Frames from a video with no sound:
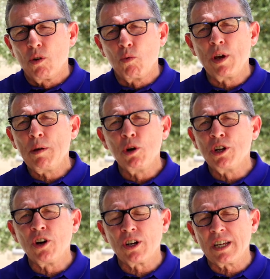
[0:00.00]
We were
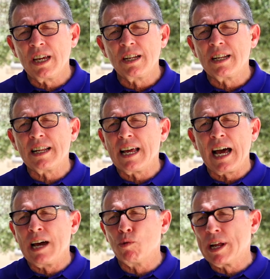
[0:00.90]
not in
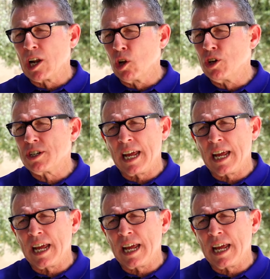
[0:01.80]
a red alert